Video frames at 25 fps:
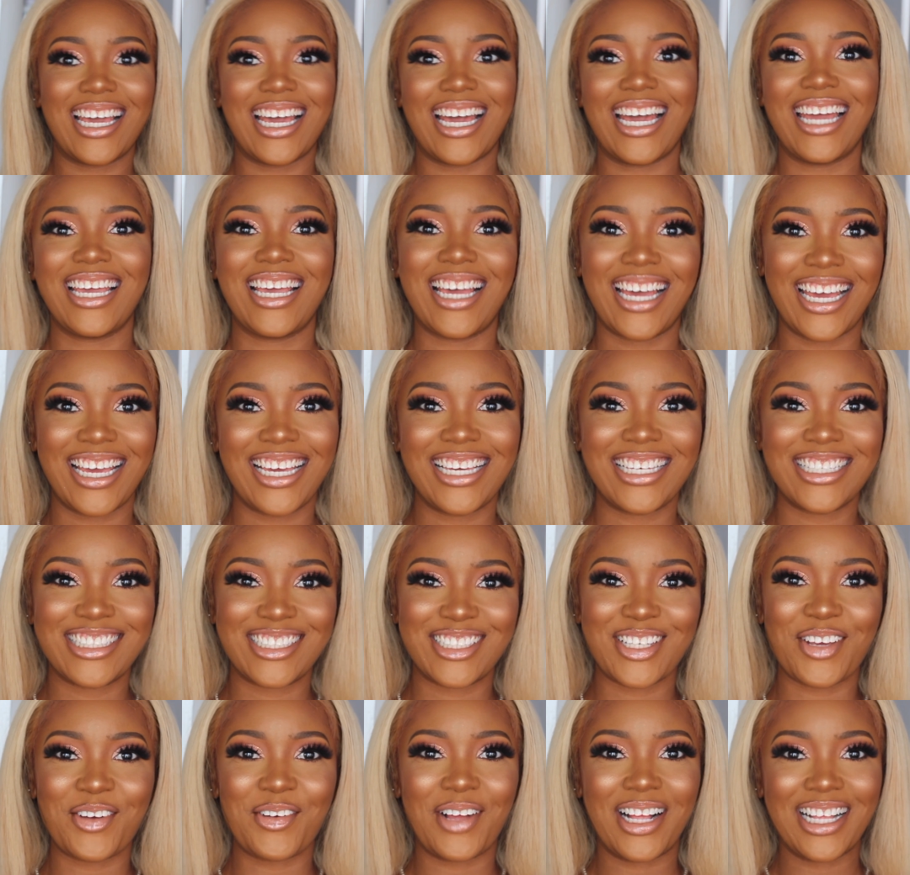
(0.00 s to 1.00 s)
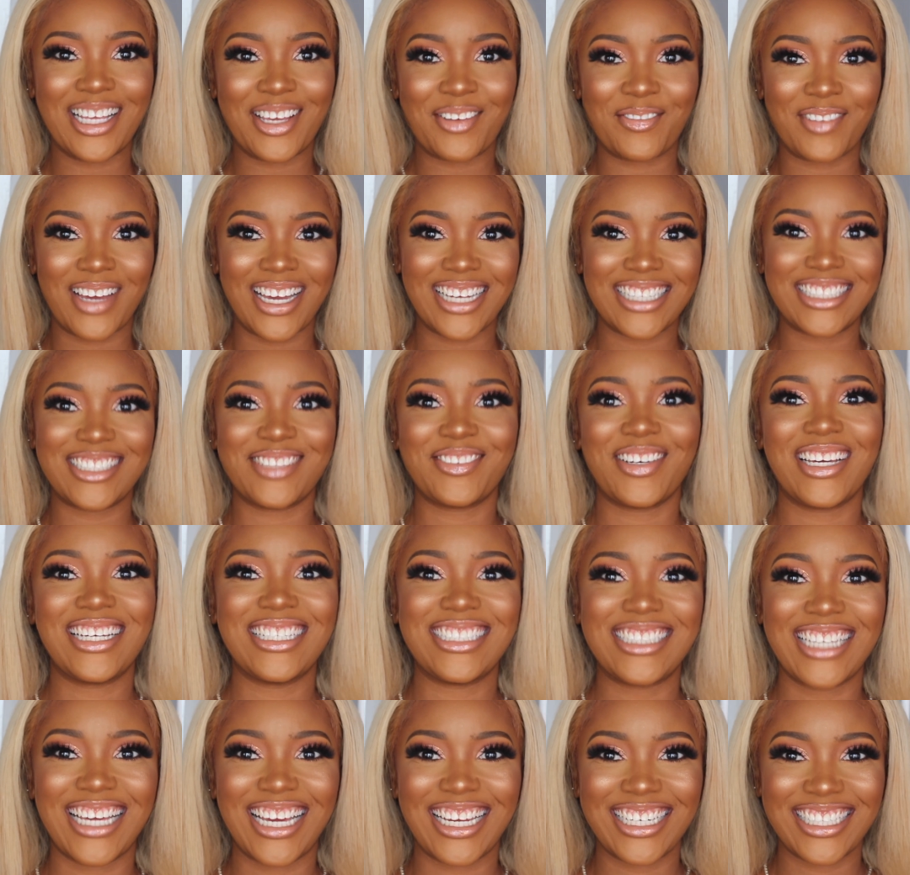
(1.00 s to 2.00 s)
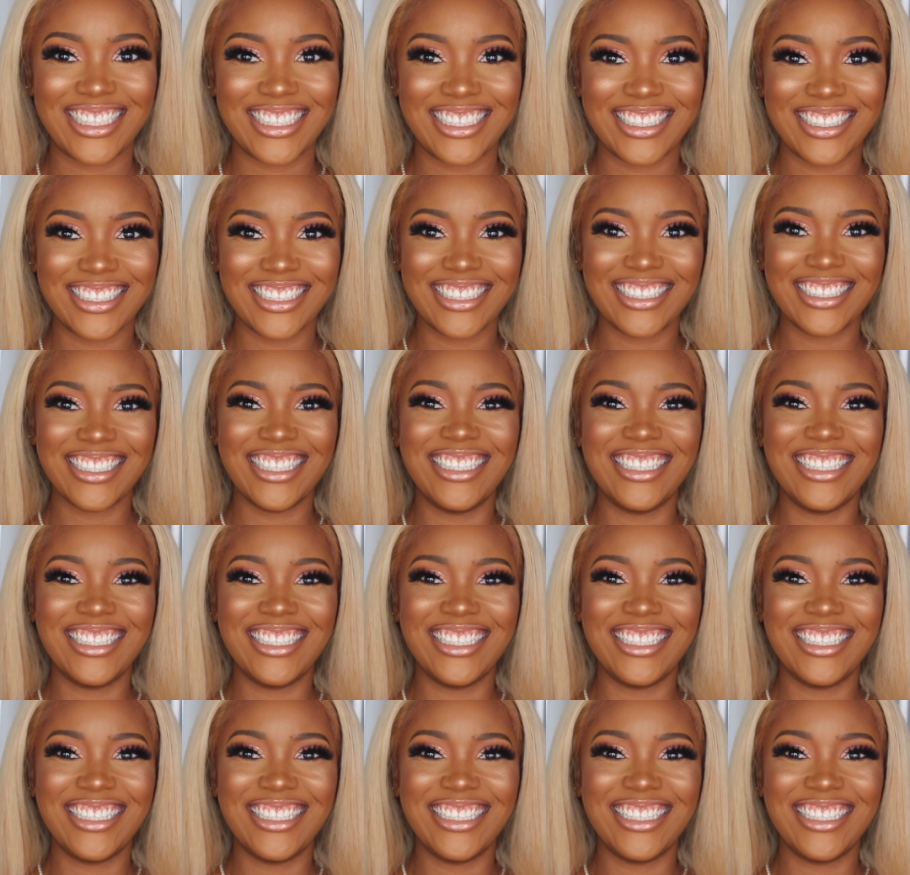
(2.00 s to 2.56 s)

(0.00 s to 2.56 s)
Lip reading: Hi guys, welcome back to my channel.